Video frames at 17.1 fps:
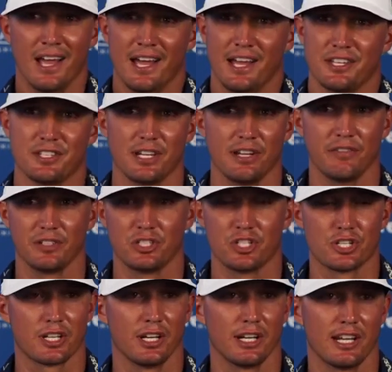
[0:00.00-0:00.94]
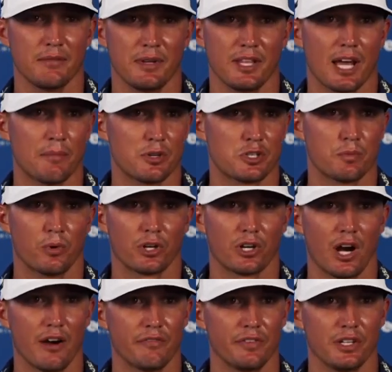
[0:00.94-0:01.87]
it's even just going to give me that much more
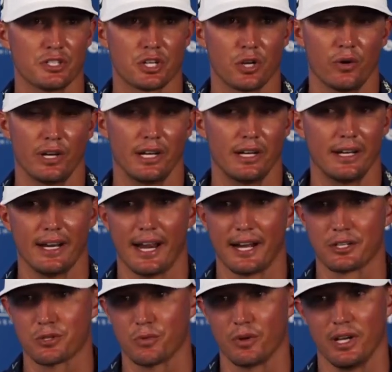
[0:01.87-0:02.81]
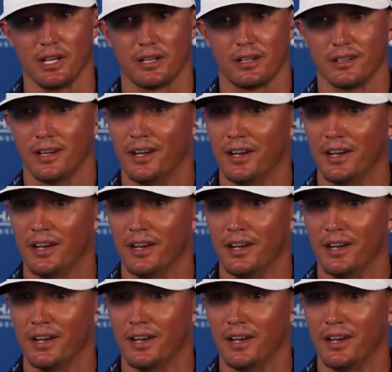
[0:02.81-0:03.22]
confidence going into next week.